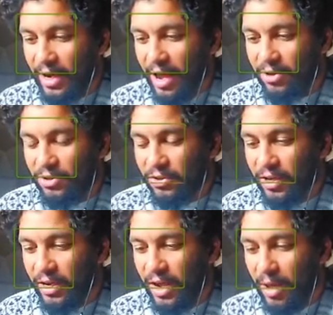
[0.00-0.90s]
now do
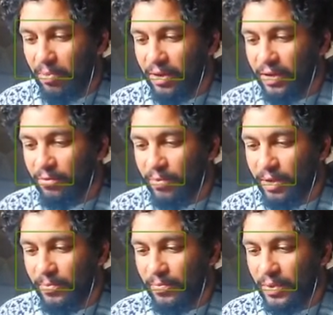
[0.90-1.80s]
they not believe
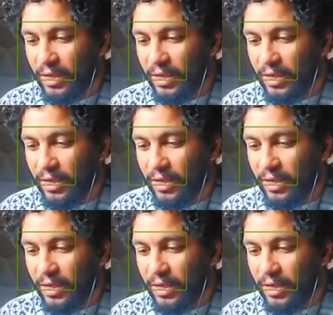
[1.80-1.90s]
me?